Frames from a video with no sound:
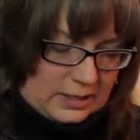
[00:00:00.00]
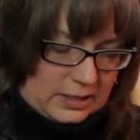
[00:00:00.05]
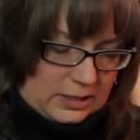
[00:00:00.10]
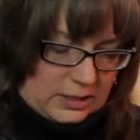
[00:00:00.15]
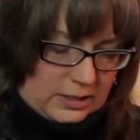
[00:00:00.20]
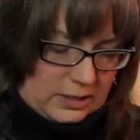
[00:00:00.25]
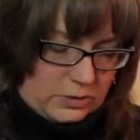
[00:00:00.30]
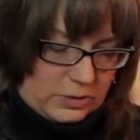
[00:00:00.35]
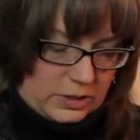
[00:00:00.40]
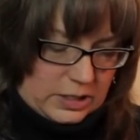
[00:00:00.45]

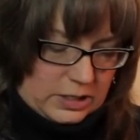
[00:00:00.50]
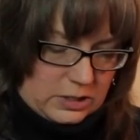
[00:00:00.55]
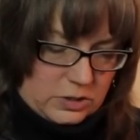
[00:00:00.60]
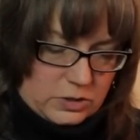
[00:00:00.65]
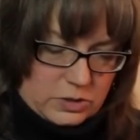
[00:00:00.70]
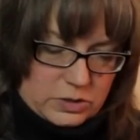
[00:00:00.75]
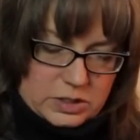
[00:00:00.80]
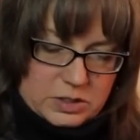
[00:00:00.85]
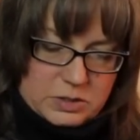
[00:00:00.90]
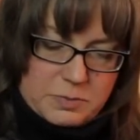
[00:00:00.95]
you can
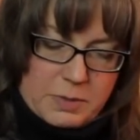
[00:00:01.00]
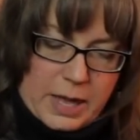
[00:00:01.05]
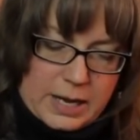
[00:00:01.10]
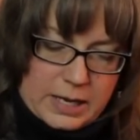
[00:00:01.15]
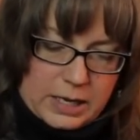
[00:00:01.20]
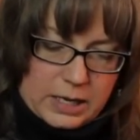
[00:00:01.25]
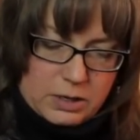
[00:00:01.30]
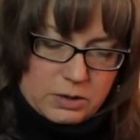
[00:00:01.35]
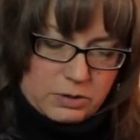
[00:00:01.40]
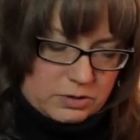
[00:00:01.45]
use as
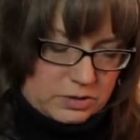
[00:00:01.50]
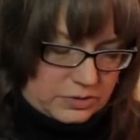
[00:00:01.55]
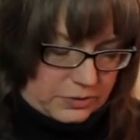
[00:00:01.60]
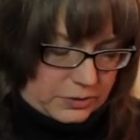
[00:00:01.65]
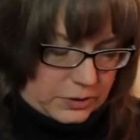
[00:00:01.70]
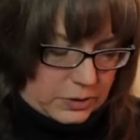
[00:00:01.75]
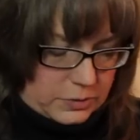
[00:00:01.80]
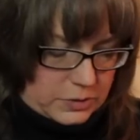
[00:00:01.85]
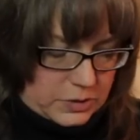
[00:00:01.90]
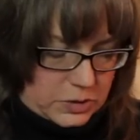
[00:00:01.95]
many or as
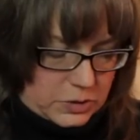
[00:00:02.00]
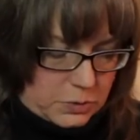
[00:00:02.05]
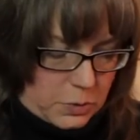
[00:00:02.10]
few as you